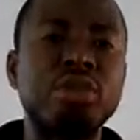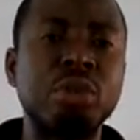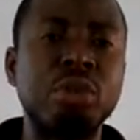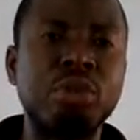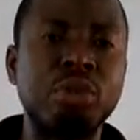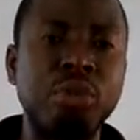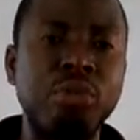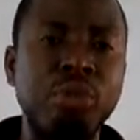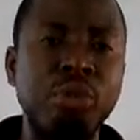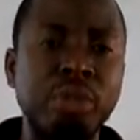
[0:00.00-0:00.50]

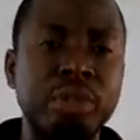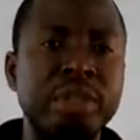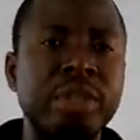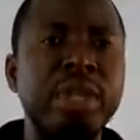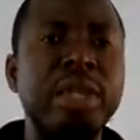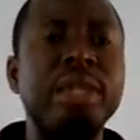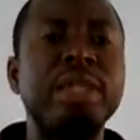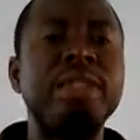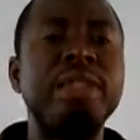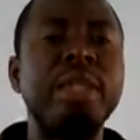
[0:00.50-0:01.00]
short of
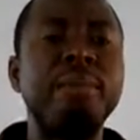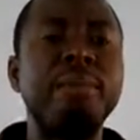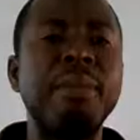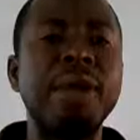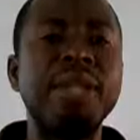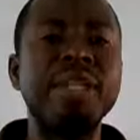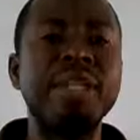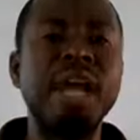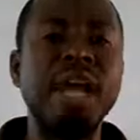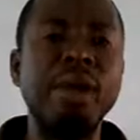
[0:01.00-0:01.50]
the
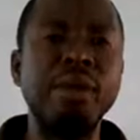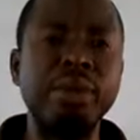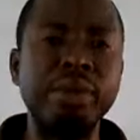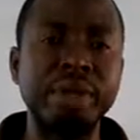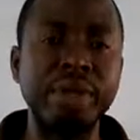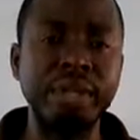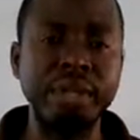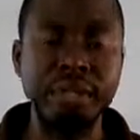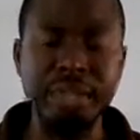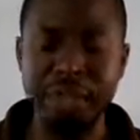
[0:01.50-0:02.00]
money
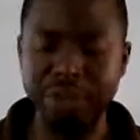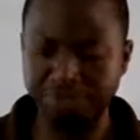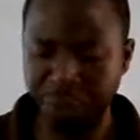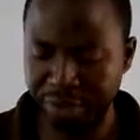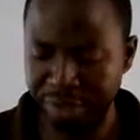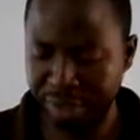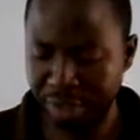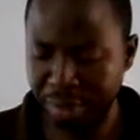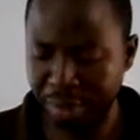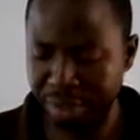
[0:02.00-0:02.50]
allocated
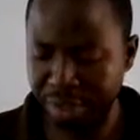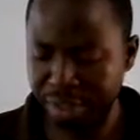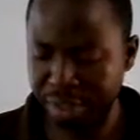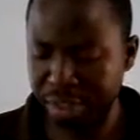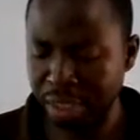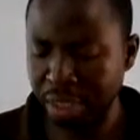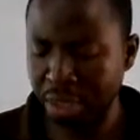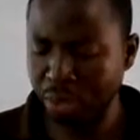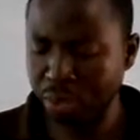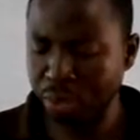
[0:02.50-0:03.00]
for the month.
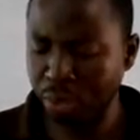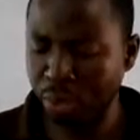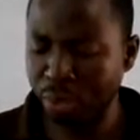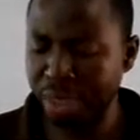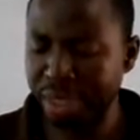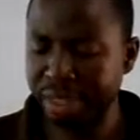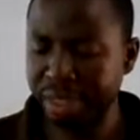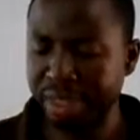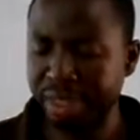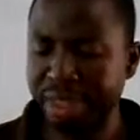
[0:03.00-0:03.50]
So
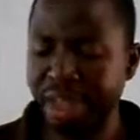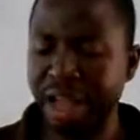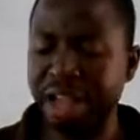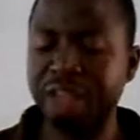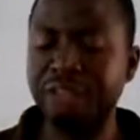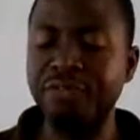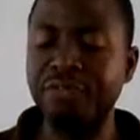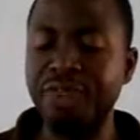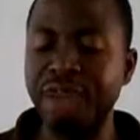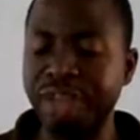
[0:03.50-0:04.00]
it is
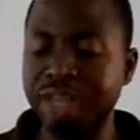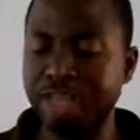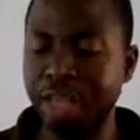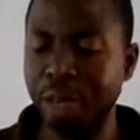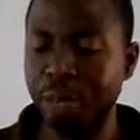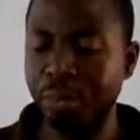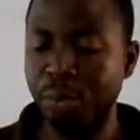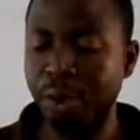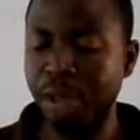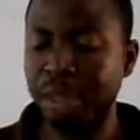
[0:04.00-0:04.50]

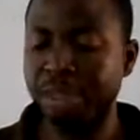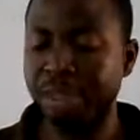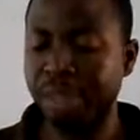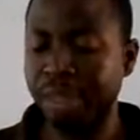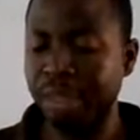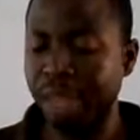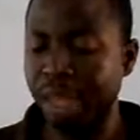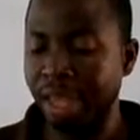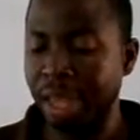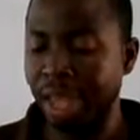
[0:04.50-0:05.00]
advisable as
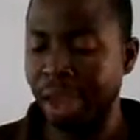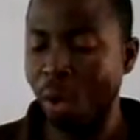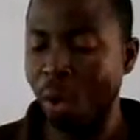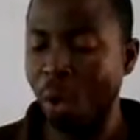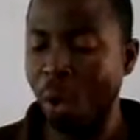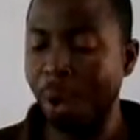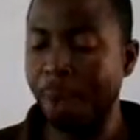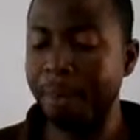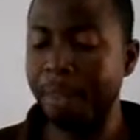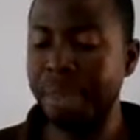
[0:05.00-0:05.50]
a
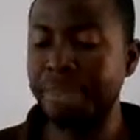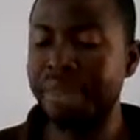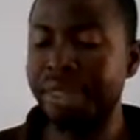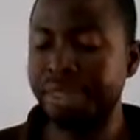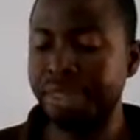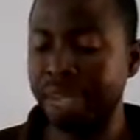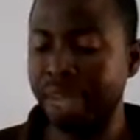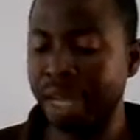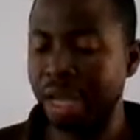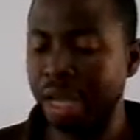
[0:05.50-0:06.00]
home
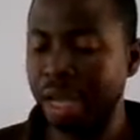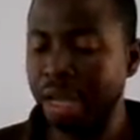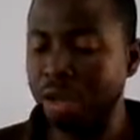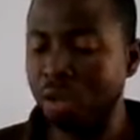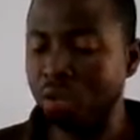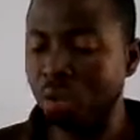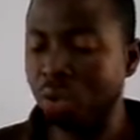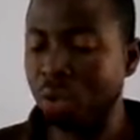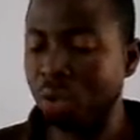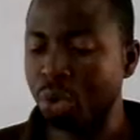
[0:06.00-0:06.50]
manager,
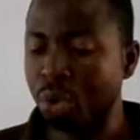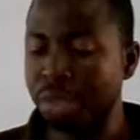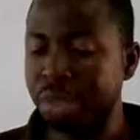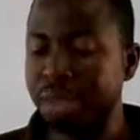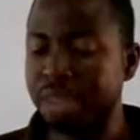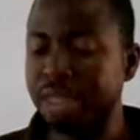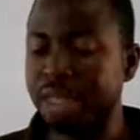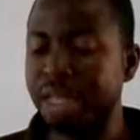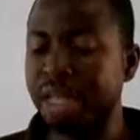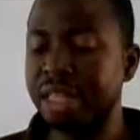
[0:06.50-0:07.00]
you
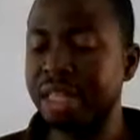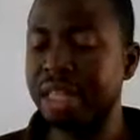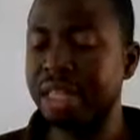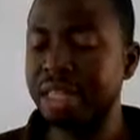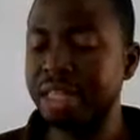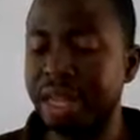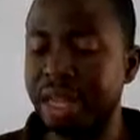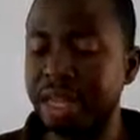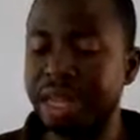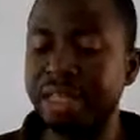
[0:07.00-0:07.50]
consider the
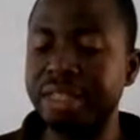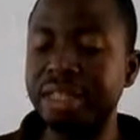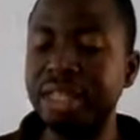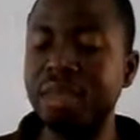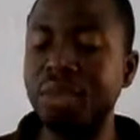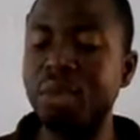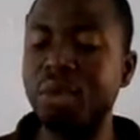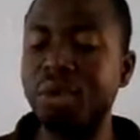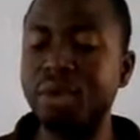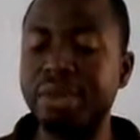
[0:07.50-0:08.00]
knowledge
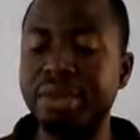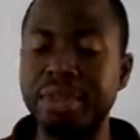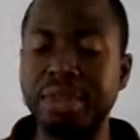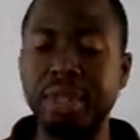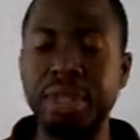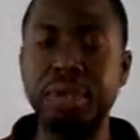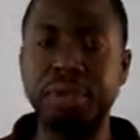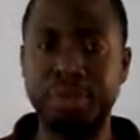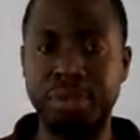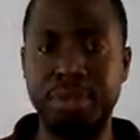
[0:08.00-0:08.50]
and your
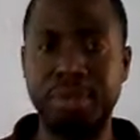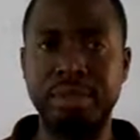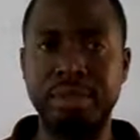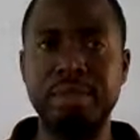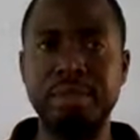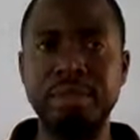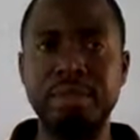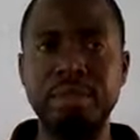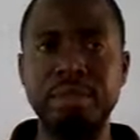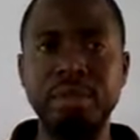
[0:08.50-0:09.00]
skills
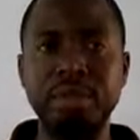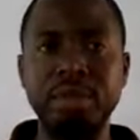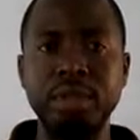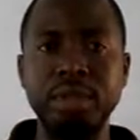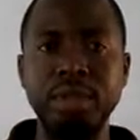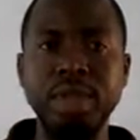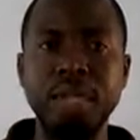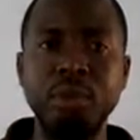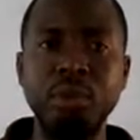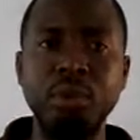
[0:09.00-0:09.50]

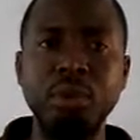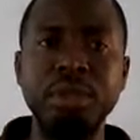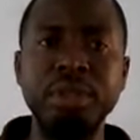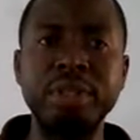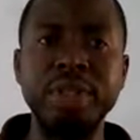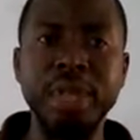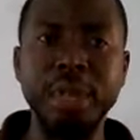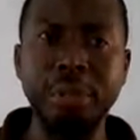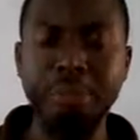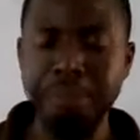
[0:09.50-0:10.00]
in
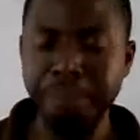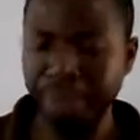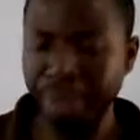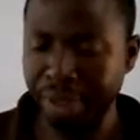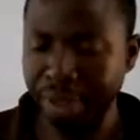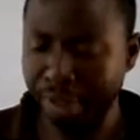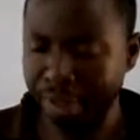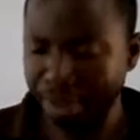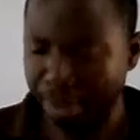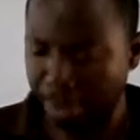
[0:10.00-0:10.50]

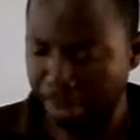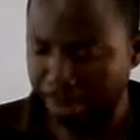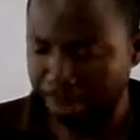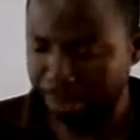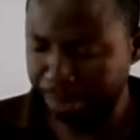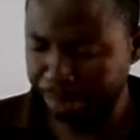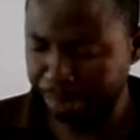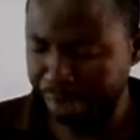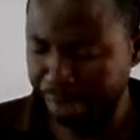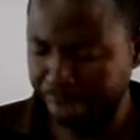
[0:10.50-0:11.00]
meal
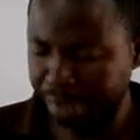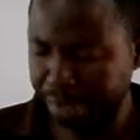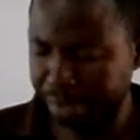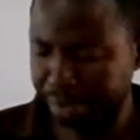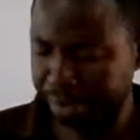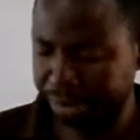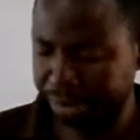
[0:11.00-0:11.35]
planning.